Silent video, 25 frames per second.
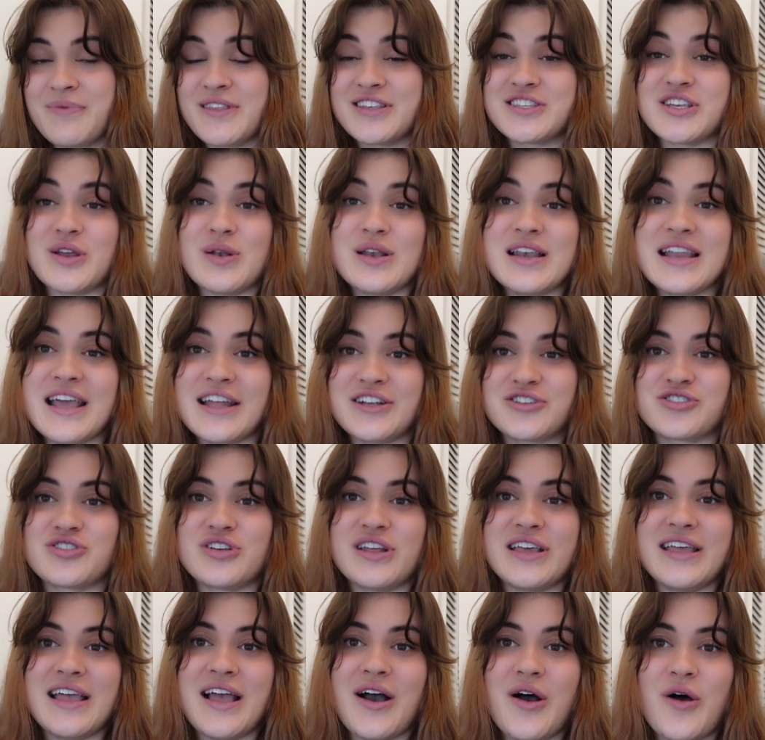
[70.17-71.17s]
So
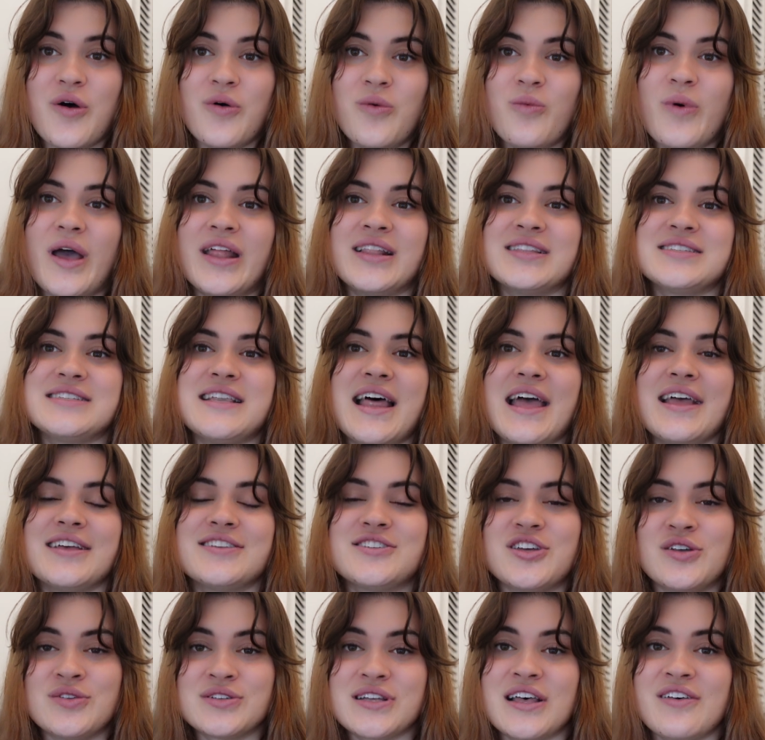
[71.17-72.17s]
literally on Wednesday, as
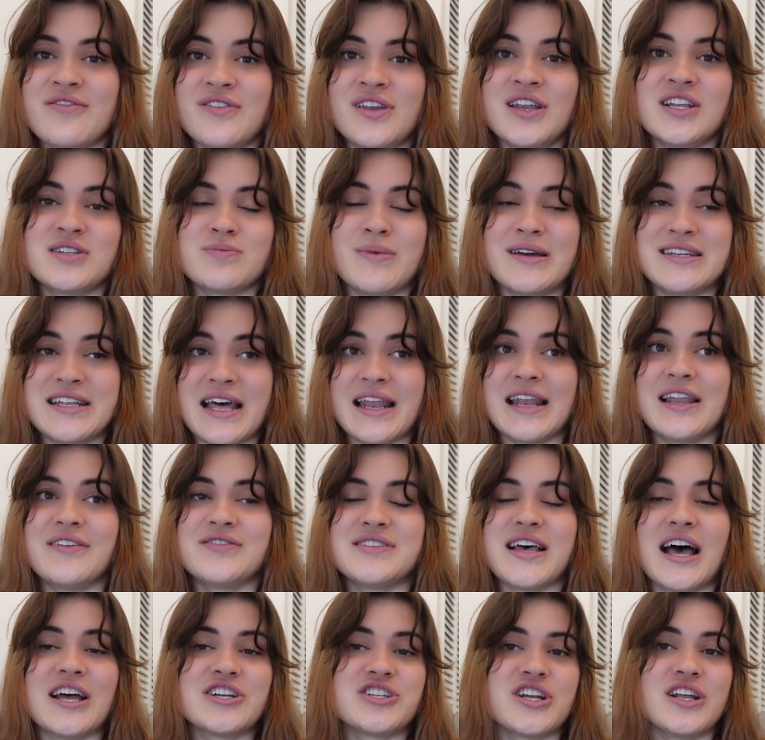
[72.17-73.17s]
soon as I finished my deadlift
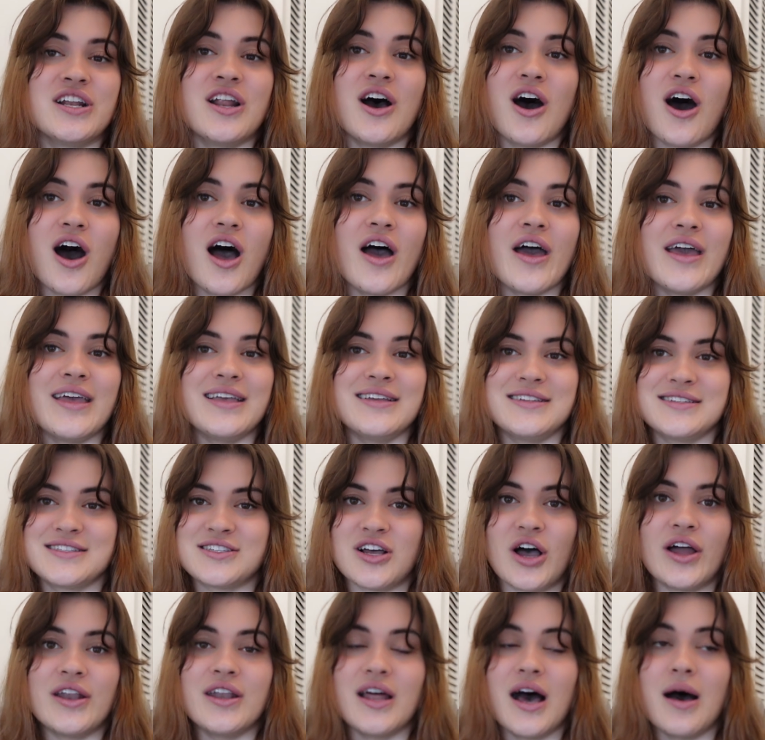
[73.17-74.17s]
session, I
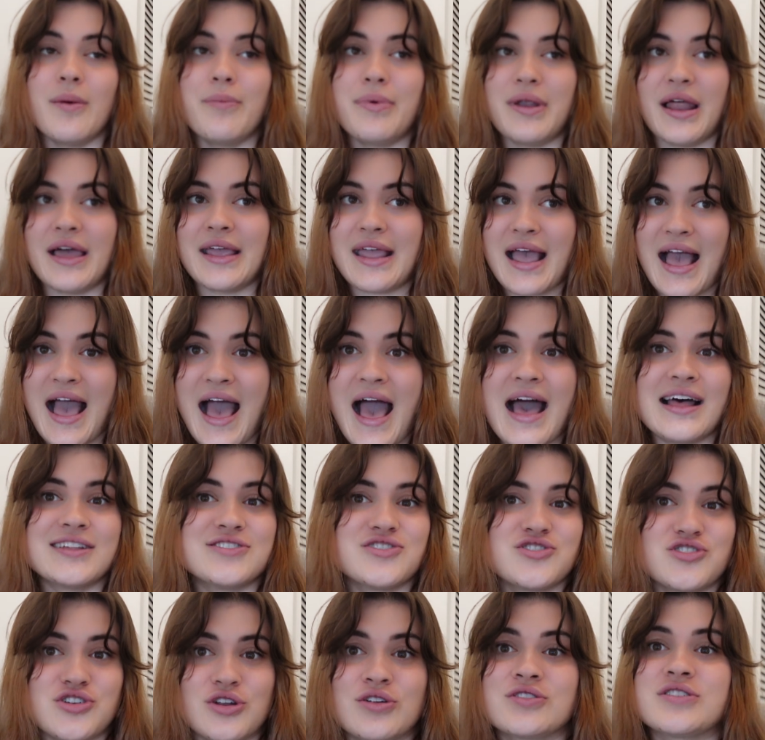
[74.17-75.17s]
signed up, like
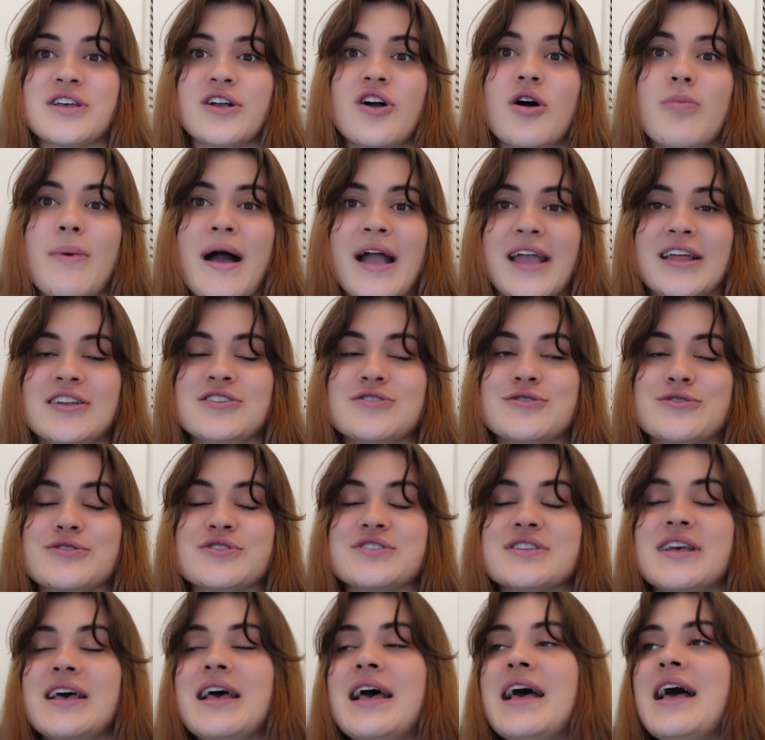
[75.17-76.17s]
as soon as I got back
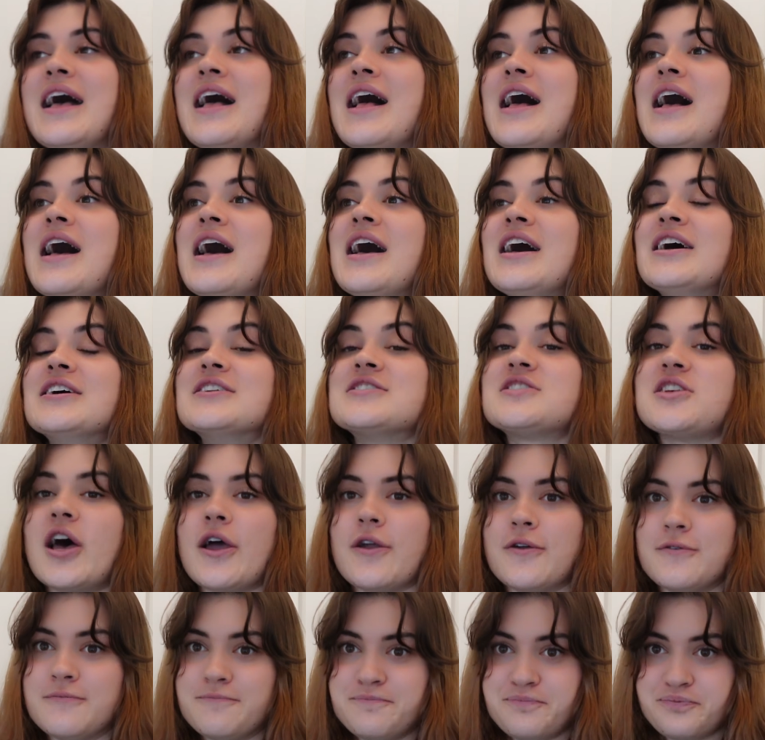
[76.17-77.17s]
indoors.
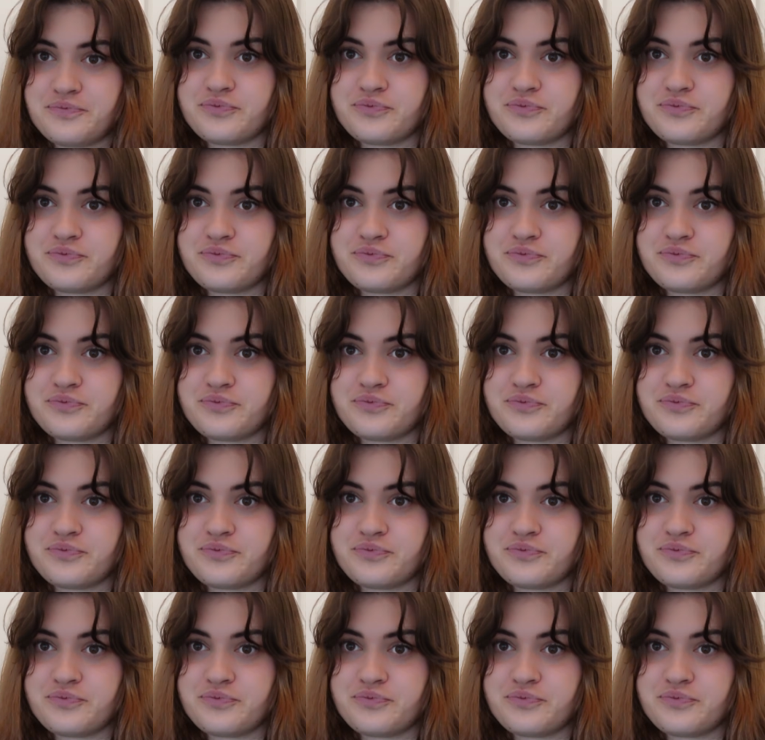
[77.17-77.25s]
So